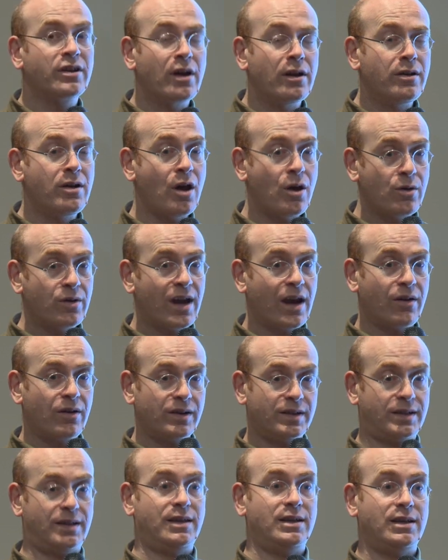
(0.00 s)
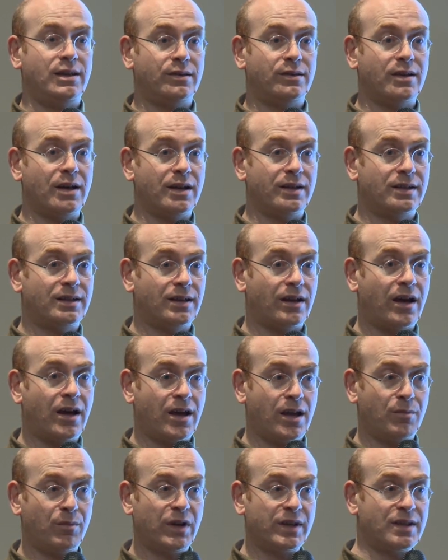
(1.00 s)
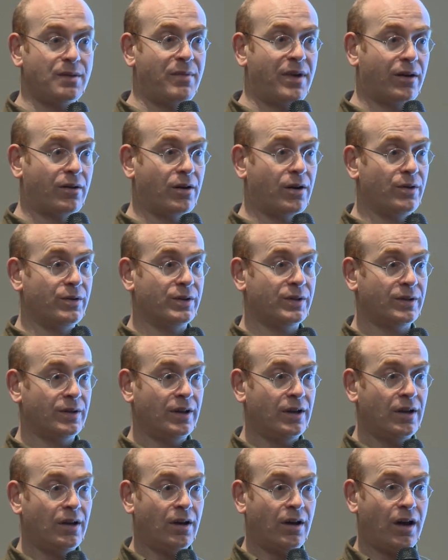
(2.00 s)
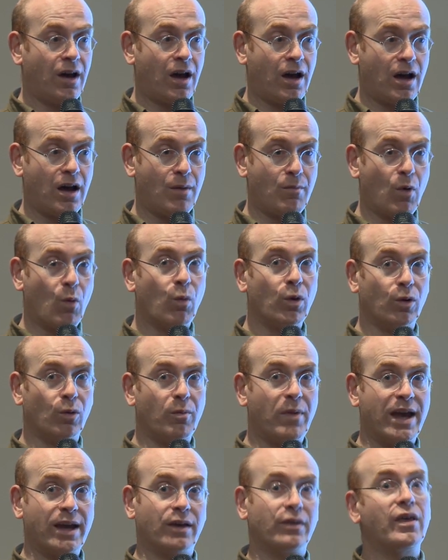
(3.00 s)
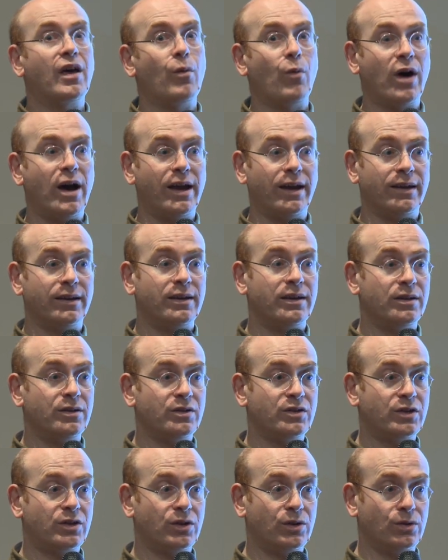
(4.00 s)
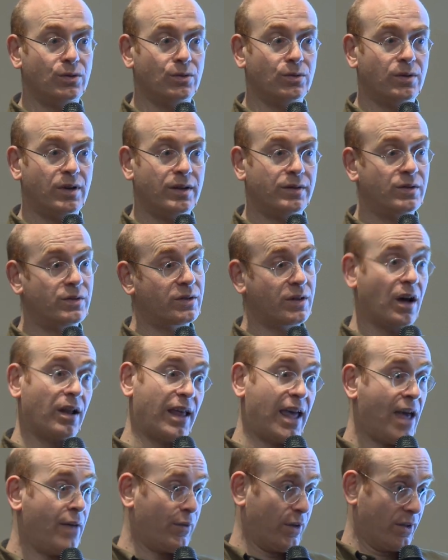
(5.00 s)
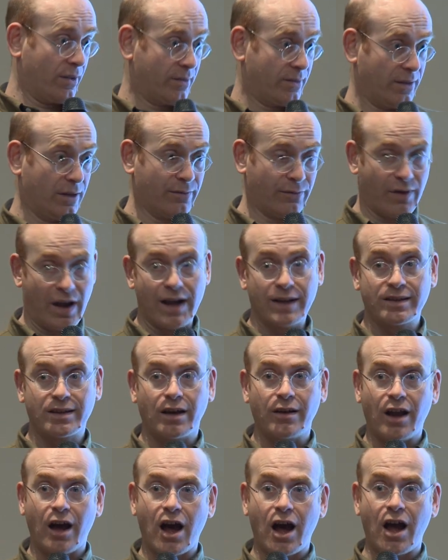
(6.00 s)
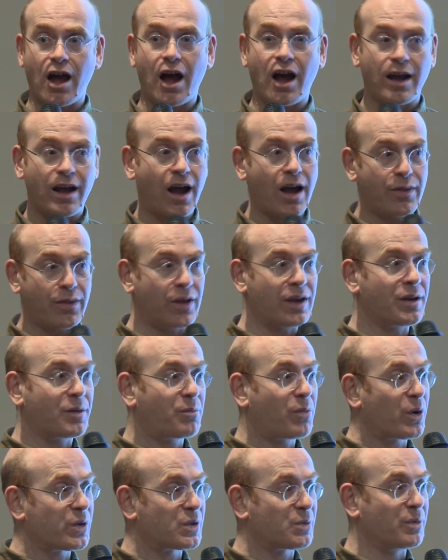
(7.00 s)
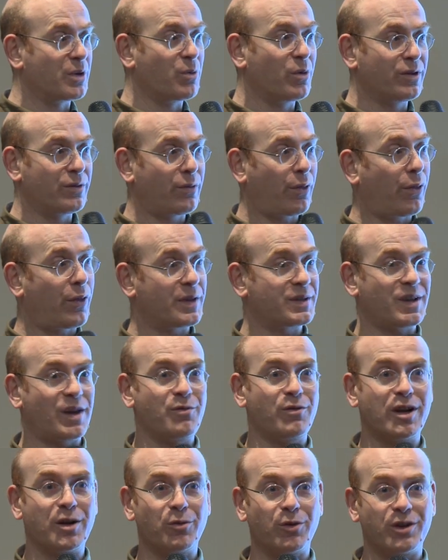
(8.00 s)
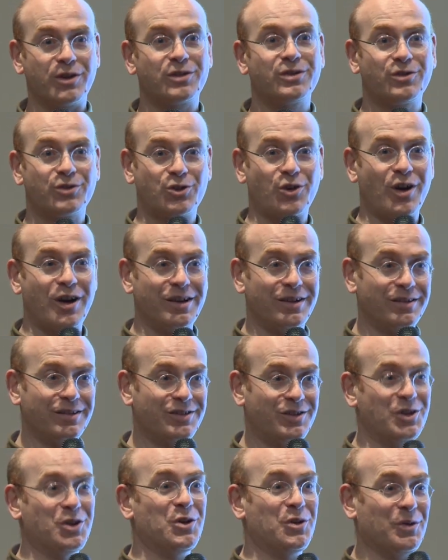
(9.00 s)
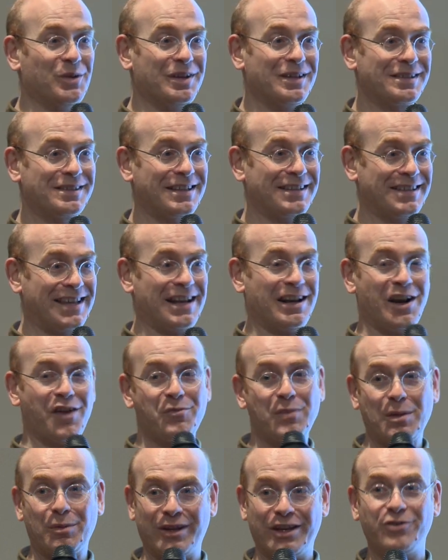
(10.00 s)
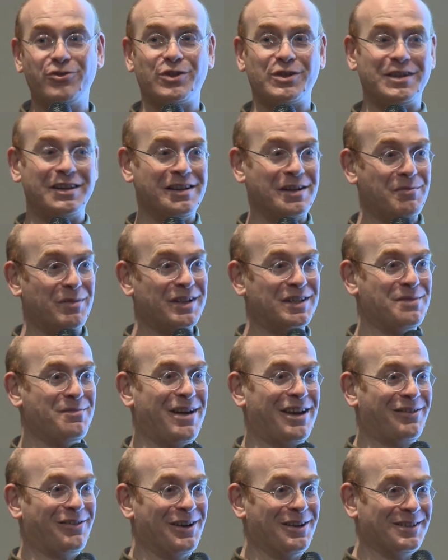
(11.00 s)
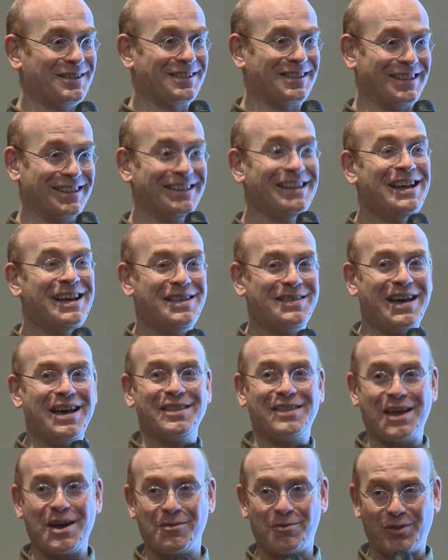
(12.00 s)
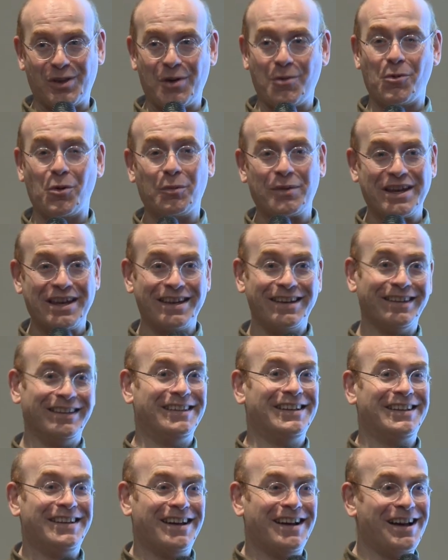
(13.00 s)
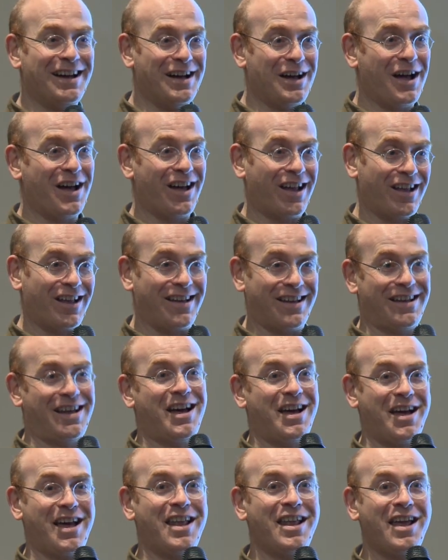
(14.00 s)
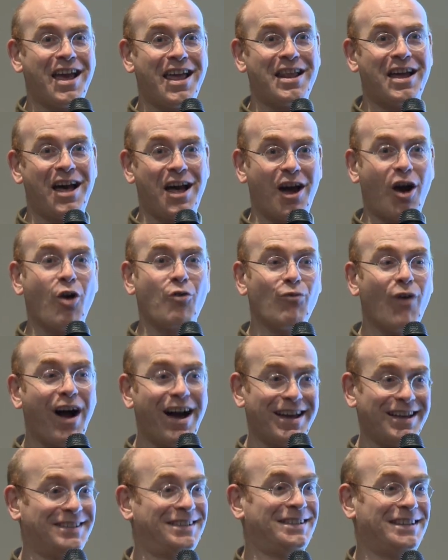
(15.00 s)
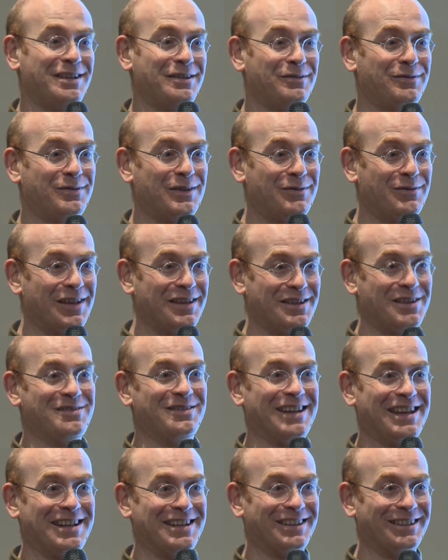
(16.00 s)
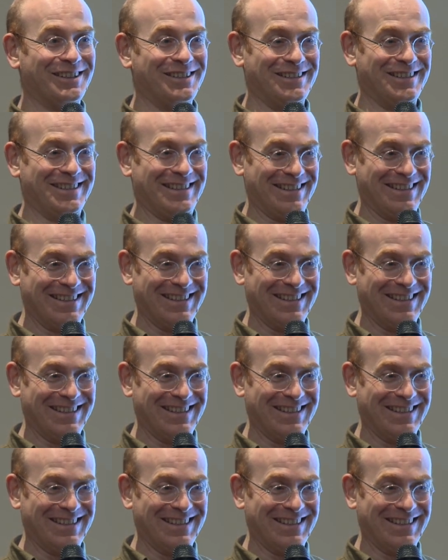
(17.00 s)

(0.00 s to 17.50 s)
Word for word: no guarantee that uh, implicit macros um, will make their way into, into Scala ever, in fact. And I, I, think possibly one of the things I really want to try and do is, is get enough people interested in implicit macros to, that, that there will be uh, a, a, a, riot if, if they don't get included in,